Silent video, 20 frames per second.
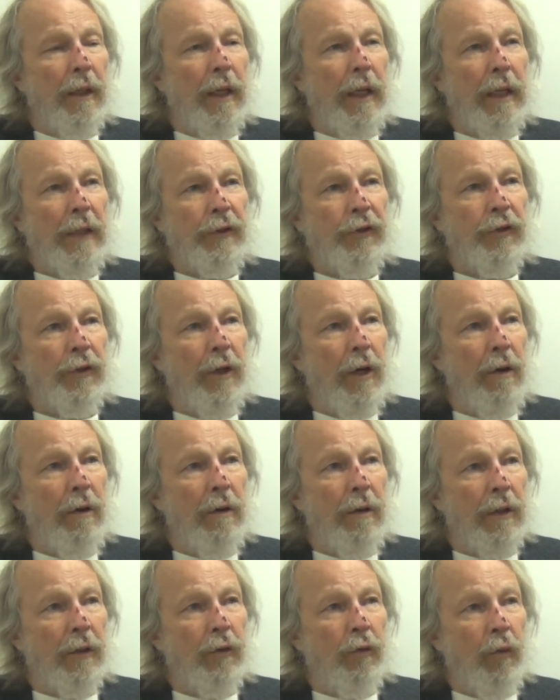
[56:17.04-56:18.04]
I
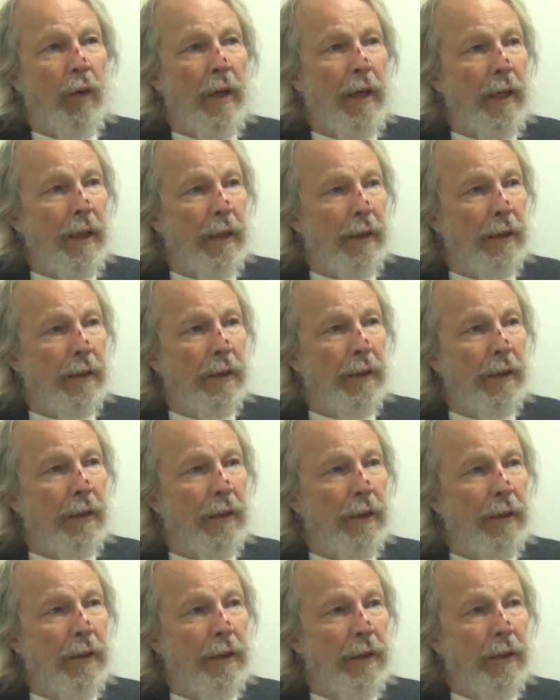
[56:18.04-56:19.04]
saw a grant that
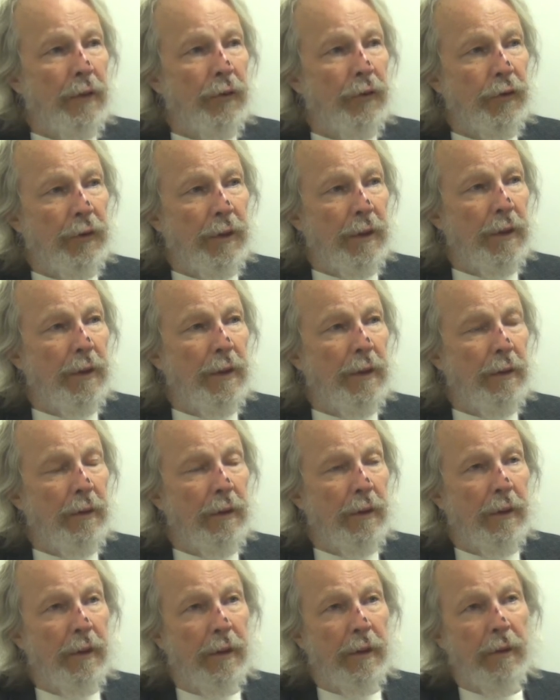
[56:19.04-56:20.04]
the DOC
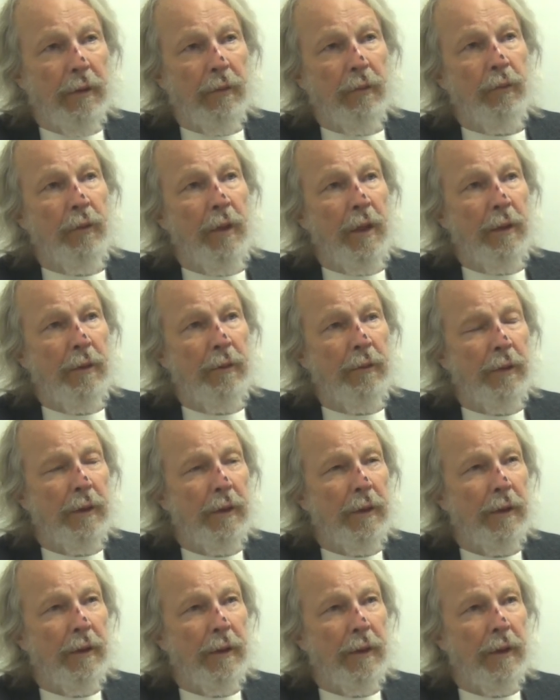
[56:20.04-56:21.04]
wrote
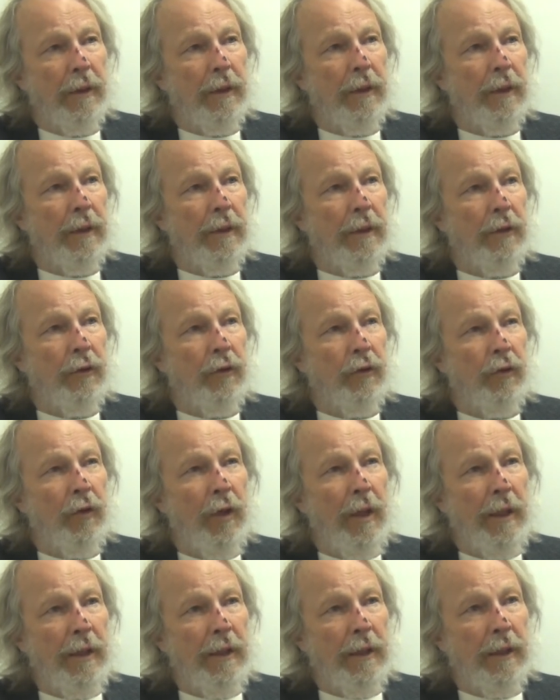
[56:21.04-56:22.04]

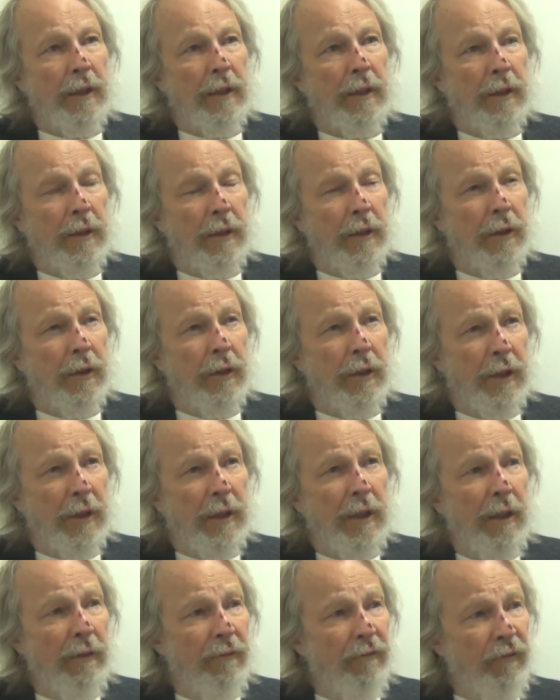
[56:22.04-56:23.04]
trying to, to
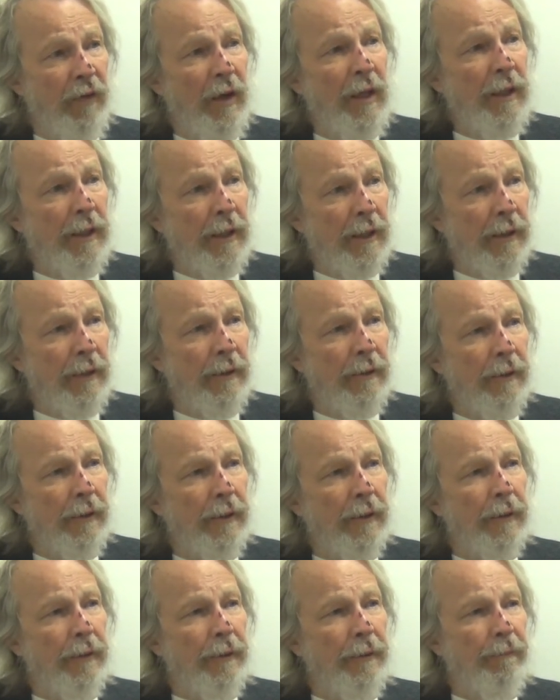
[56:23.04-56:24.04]
get funding
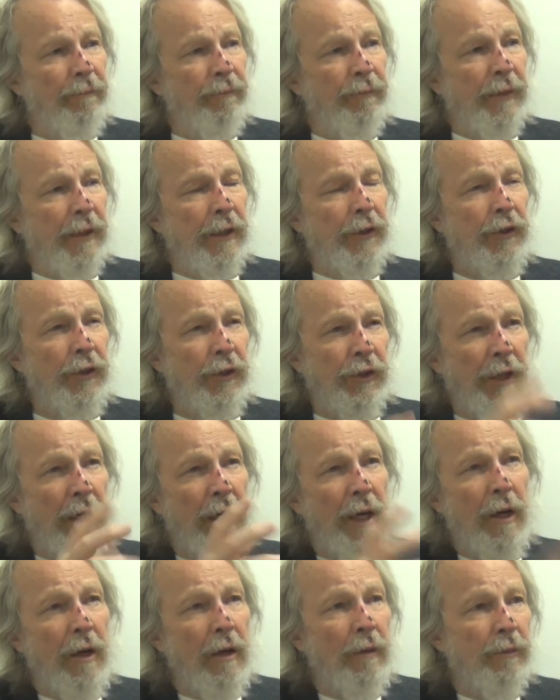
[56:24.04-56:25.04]
to just
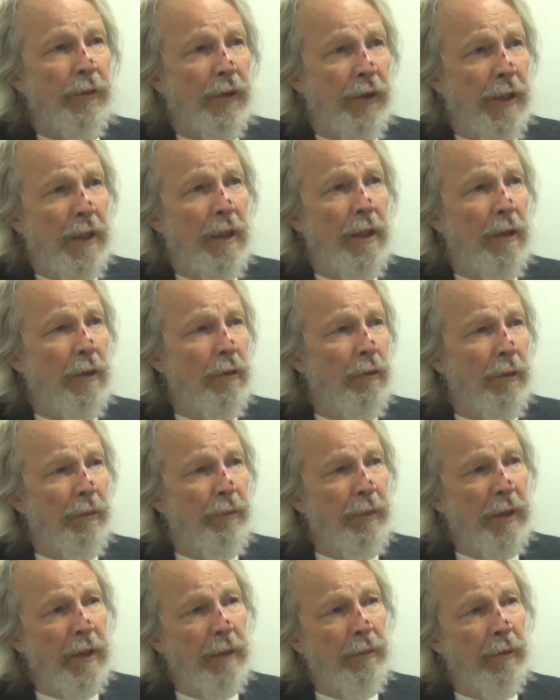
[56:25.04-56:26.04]
help deal
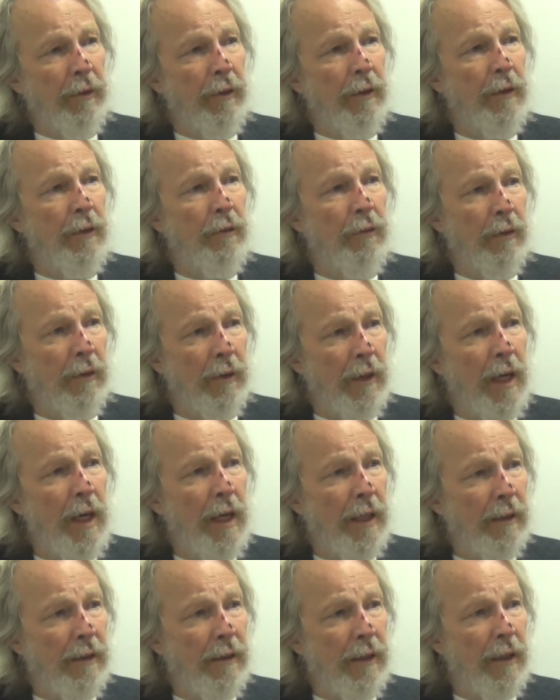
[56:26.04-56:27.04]
with people who were
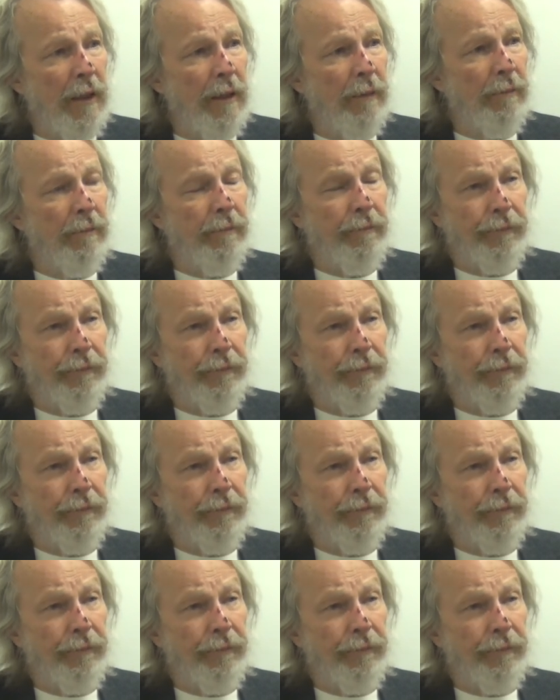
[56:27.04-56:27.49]
locked up